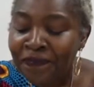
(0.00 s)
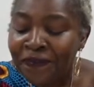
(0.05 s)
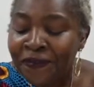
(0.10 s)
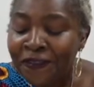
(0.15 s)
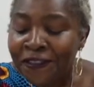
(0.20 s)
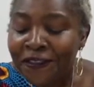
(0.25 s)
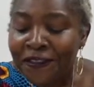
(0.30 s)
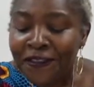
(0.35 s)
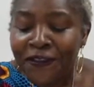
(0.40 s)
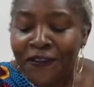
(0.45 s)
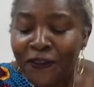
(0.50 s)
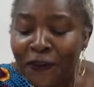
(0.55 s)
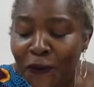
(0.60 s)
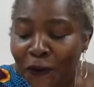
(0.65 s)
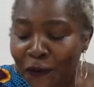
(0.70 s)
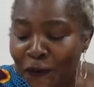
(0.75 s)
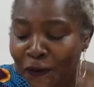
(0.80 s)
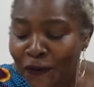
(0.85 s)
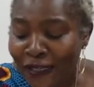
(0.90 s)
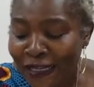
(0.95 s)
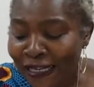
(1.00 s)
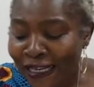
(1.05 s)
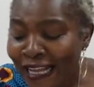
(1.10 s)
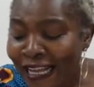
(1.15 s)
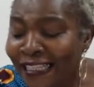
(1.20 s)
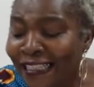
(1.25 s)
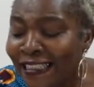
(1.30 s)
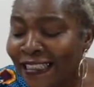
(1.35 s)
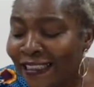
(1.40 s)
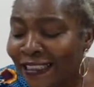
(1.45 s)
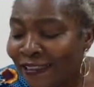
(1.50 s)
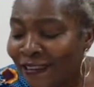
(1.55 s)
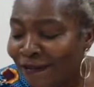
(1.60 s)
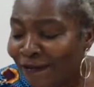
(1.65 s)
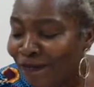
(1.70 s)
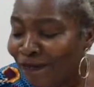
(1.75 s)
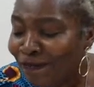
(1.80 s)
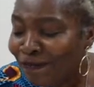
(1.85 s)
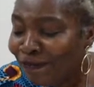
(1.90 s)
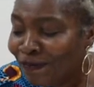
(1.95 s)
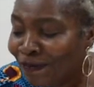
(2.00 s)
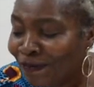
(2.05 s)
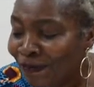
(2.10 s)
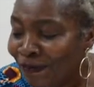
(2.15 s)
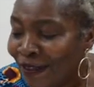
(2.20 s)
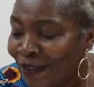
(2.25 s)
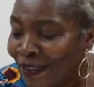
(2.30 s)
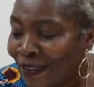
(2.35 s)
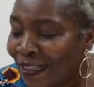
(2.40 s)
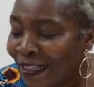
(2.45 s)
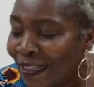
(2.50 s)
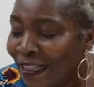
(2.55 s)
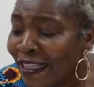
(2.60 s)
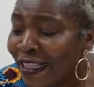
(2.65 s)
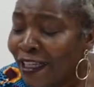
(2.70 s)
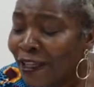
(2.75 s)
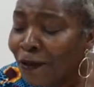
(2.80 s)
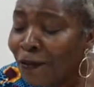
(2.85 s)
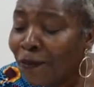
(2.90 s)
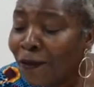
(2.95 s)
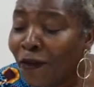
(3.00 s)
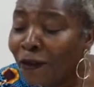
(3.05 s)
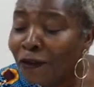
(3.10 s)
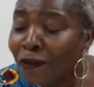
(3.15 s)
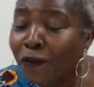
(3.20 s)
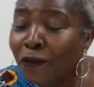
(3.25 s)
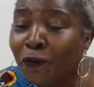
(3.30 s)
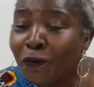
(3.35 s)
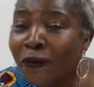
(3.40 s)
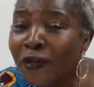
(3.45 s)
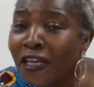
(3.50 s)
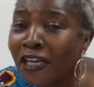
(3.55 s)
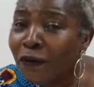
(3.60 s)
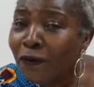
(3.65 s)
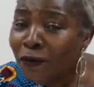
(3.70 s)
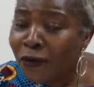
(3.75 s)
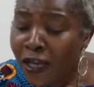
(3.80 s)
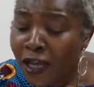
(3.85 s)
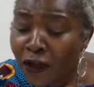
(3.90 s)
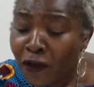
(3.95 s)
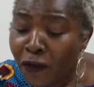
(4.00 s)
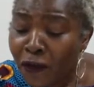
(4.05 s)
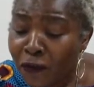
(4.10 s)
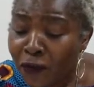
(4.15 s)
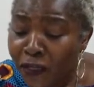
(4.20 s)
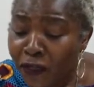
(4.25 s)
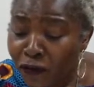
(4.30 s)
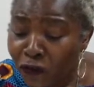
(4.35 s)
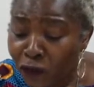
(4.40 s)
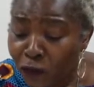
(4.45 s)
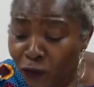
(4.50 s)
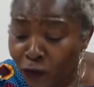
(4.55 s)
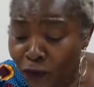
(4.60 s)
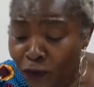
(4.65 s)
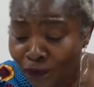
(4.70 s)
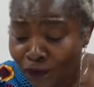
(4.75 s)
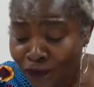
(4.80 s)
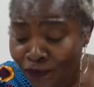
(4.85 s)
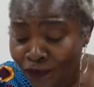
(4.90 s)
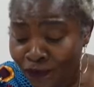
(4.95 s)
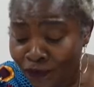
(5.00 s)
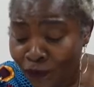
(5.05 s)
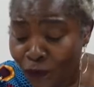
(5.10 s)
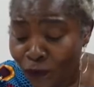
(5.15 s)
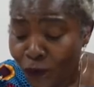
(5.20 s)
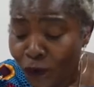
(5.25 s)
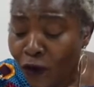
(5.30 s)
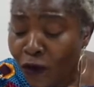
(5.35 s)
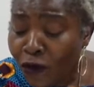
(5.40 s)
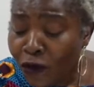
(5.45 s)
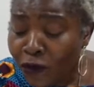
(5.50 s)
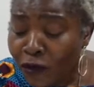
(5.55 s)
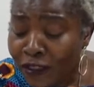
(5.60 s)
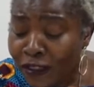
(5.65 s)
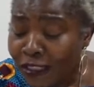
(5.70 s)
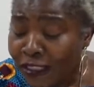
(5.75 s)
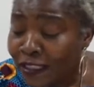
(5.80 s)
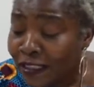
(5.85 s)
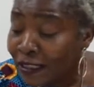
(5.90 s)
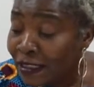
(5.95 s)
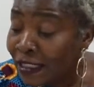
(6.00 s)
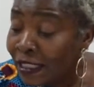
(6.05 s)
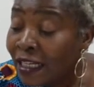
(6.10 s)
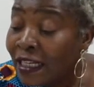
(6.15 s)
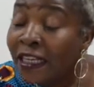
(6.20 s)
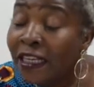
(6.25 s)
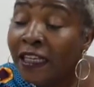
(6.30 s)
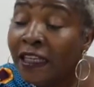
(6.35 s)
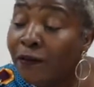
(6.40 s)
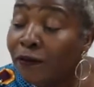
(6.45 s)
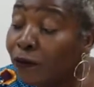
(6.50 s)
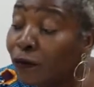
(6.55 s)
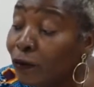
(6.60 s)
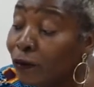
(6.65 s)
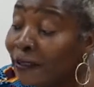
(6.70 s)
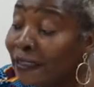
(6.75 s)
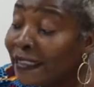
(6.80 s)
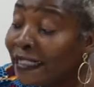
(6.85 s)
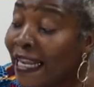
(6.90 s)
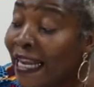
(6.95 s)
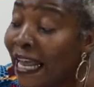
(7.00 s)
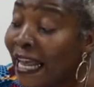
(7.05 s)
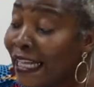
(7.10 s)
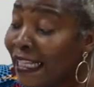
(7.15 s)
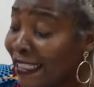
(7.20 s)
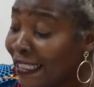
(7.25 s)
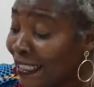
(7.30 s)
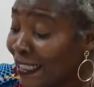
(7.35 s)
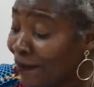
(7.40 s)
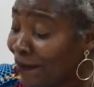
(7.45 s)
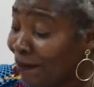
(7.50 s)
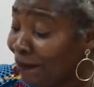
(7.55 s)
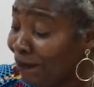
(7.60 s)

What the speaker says: So let's think about the way we are going to work on this. If you select,